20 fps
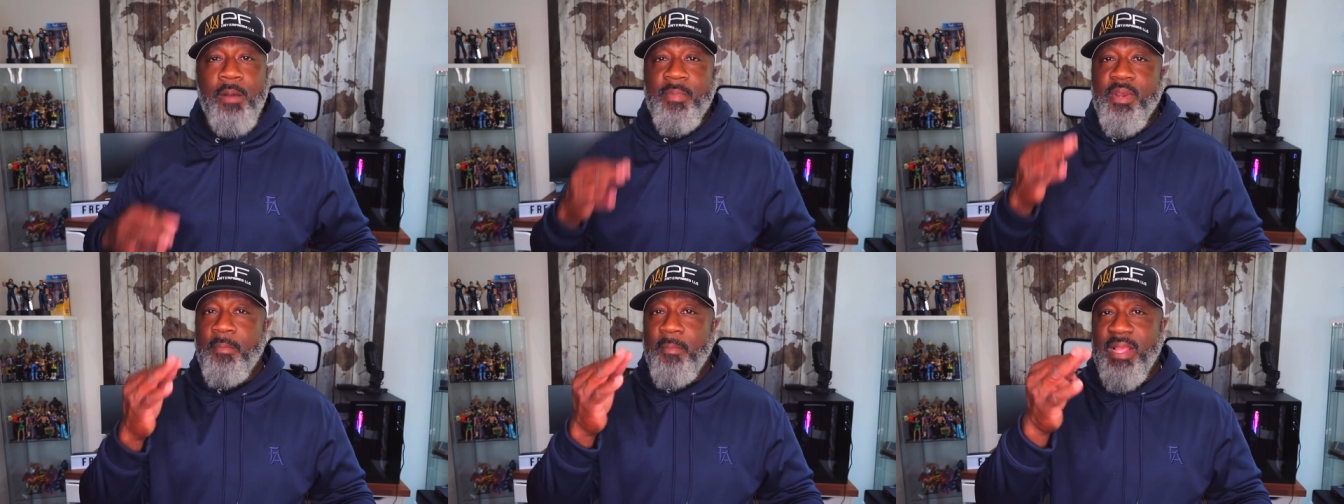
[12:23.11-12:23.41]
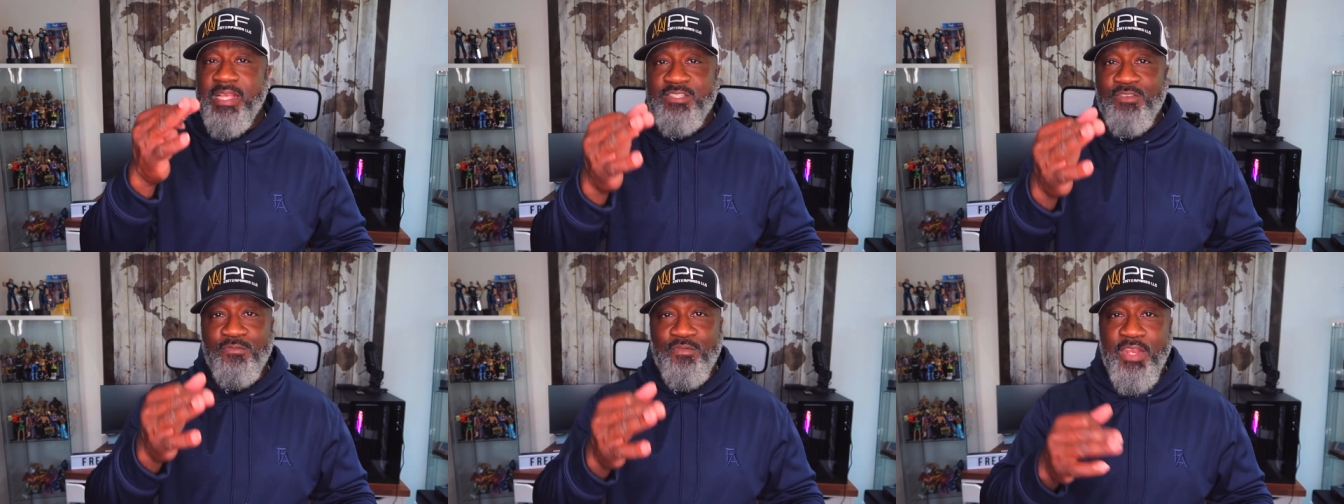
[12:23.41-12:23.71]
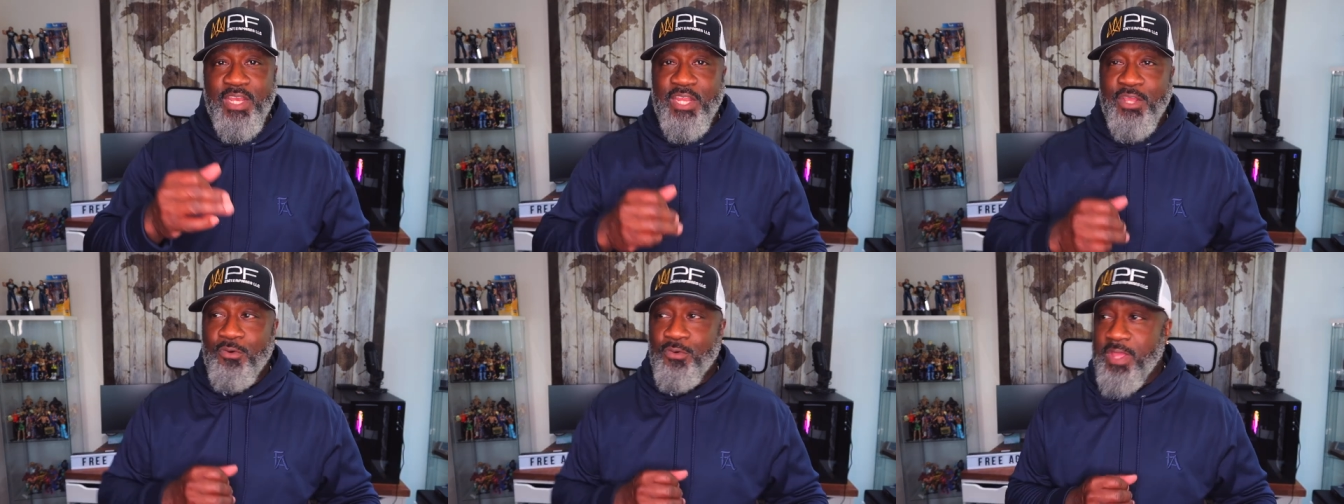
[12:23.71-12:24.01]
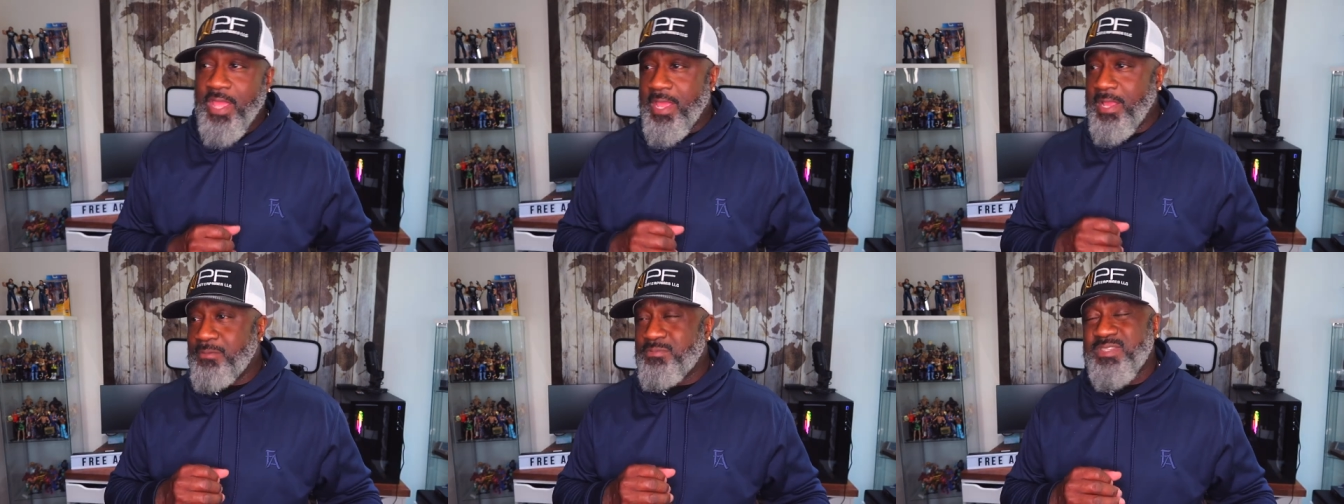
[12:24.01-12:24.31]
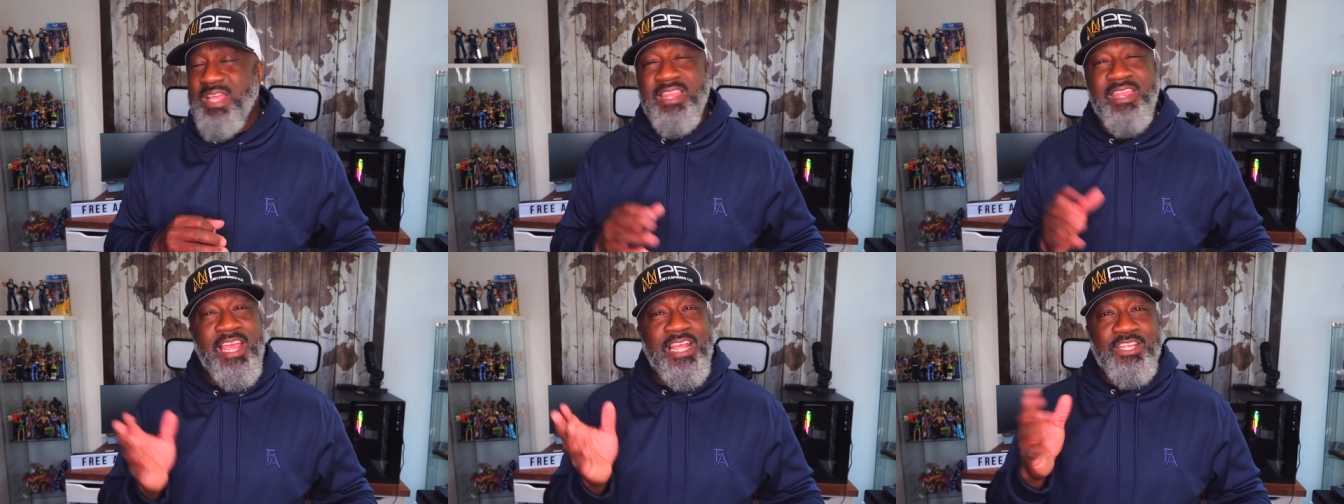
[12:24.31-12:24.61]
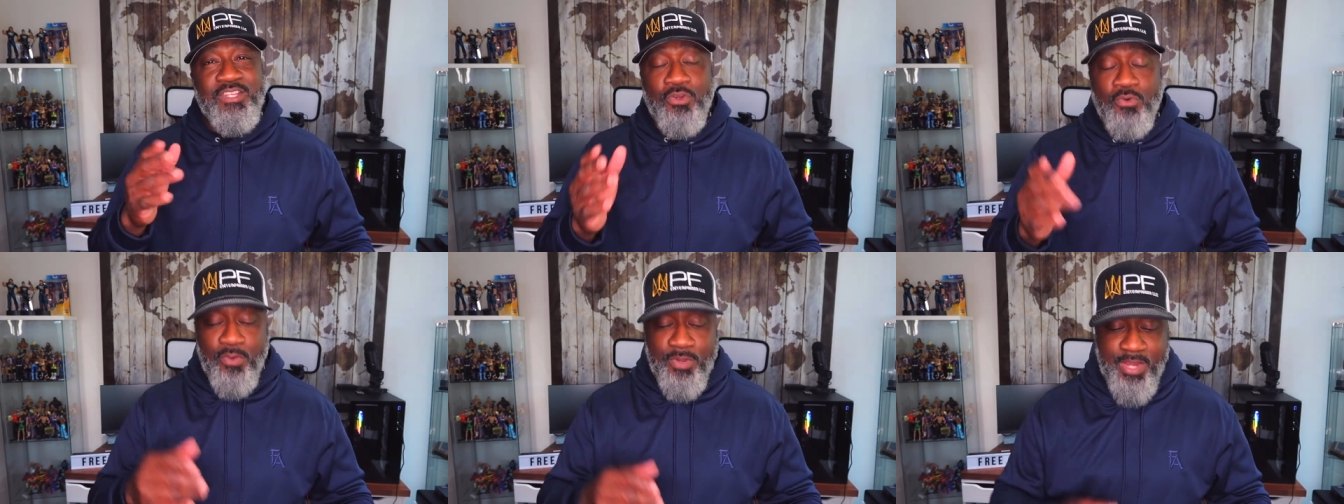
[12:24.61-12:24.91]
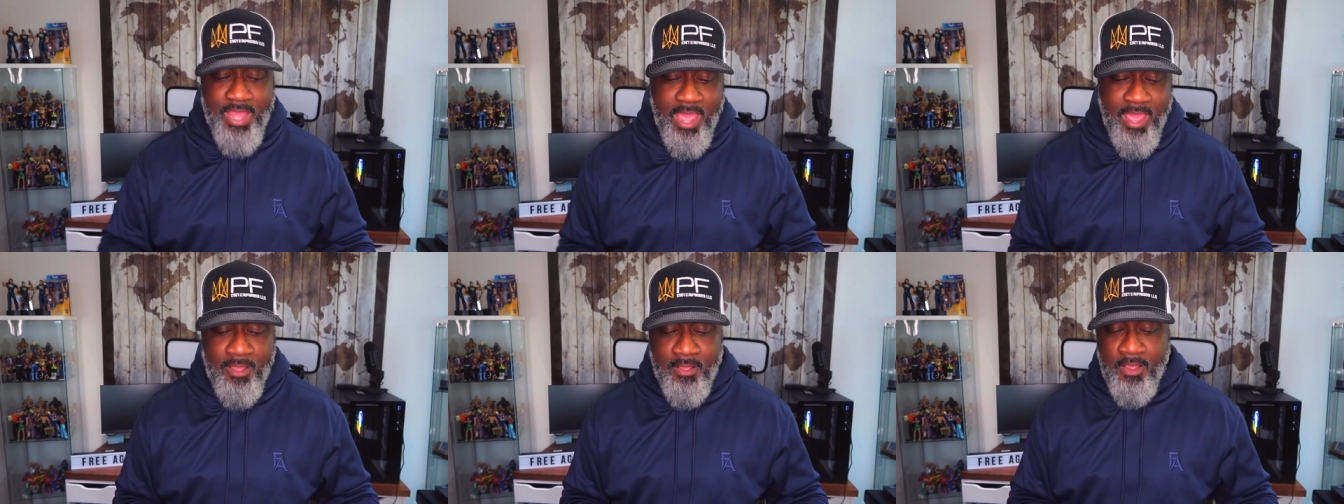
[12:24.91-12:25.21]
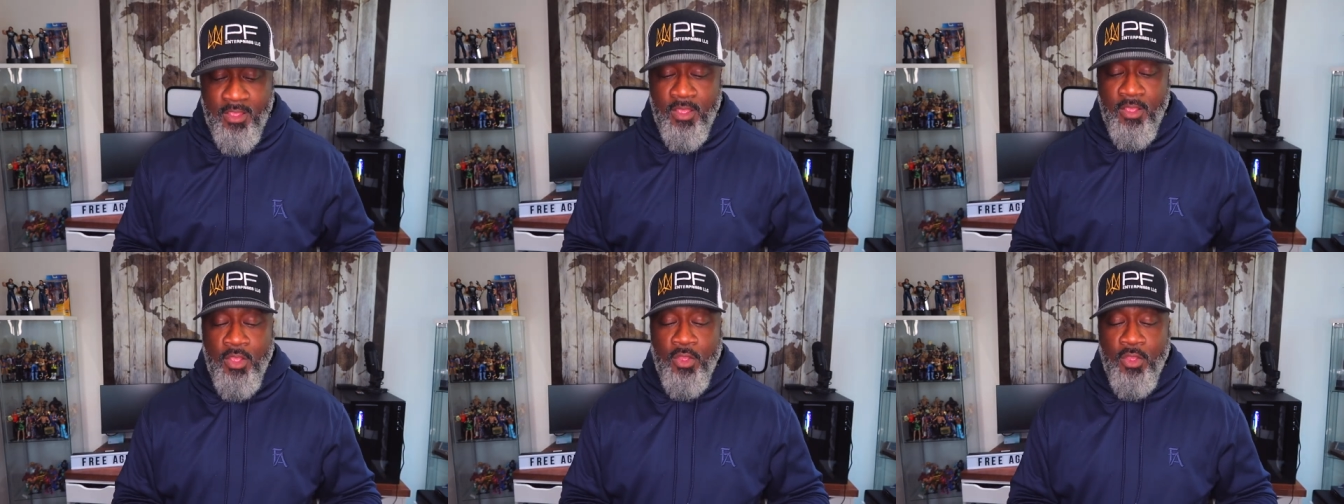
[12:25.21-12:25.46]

I'm gonna make some video games. I like doing that.